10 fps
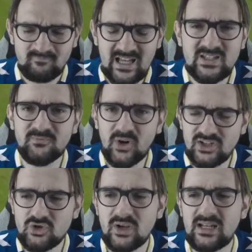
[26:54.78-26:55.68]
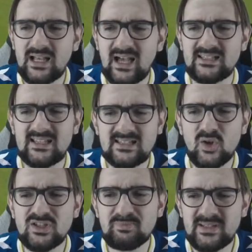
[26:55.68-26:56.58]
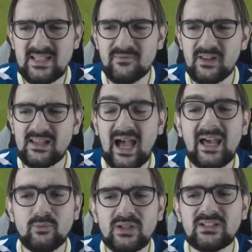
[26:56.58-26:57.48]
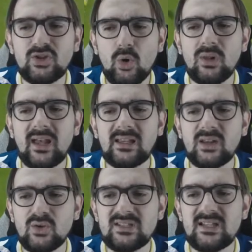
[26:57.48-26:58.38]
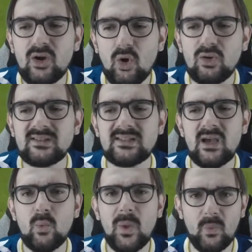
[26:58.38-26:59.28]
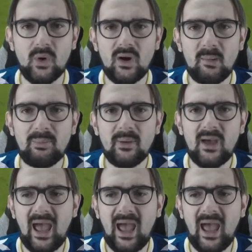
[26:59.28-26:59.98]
it's frustrating, guys. This goal specifically, I really don't like losing goals when we're up